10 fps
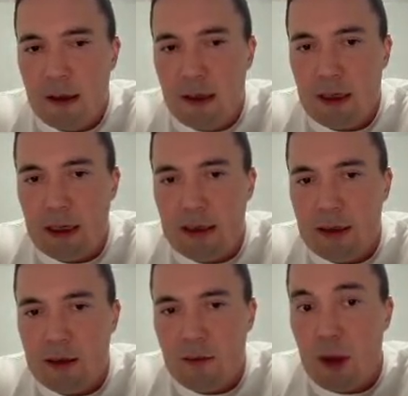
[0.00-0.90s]

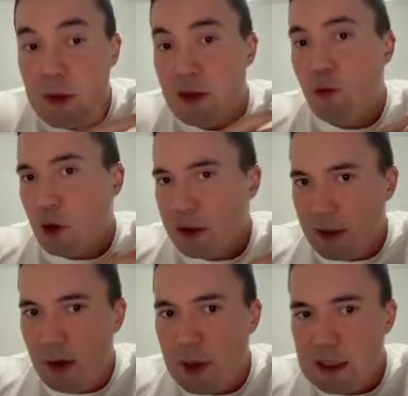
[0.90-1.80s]
and maybe they work
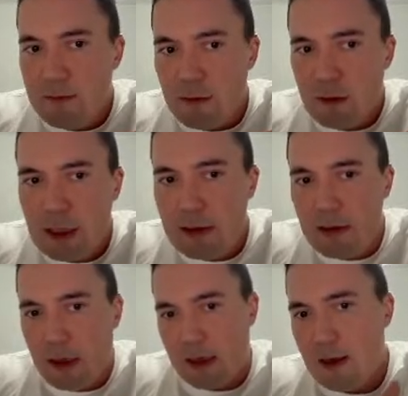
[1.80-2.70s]
a bit differently.
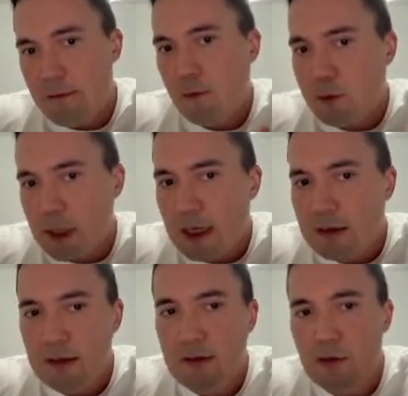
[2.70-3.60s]
Like FOK
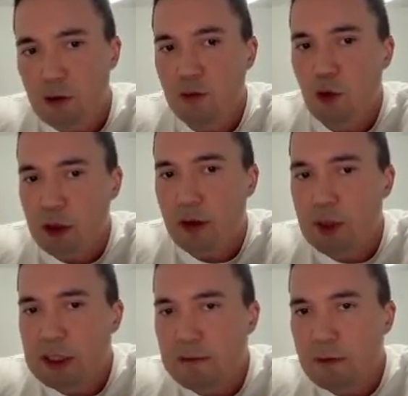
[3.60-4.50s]
could work a
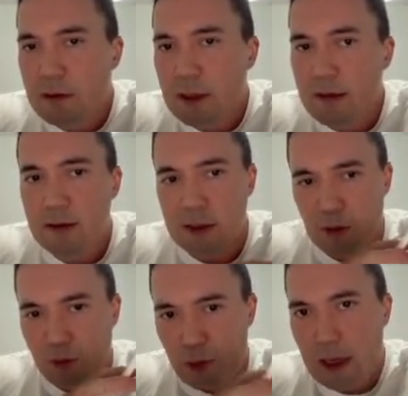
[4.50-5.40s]
bit differently,
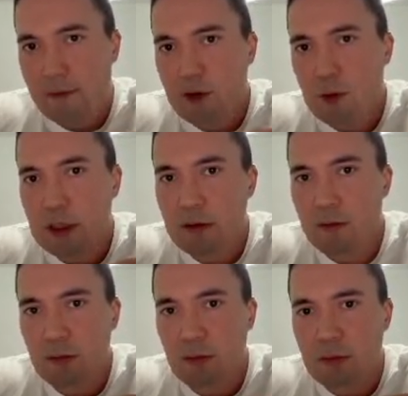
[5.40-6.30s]
so we have to
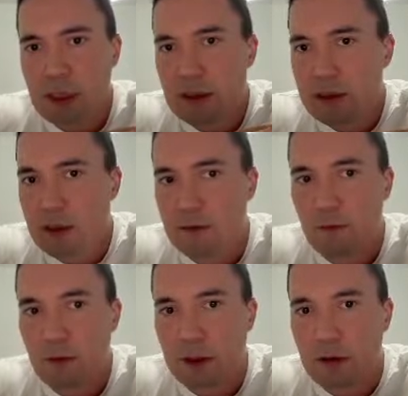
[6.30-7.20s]
be
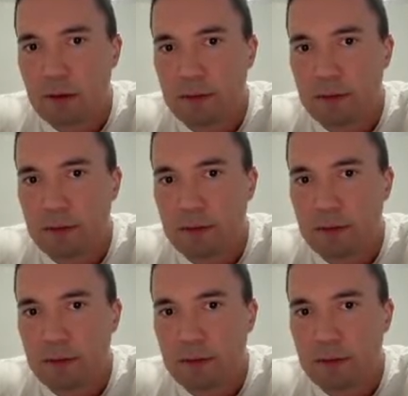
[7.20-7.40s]
careful here.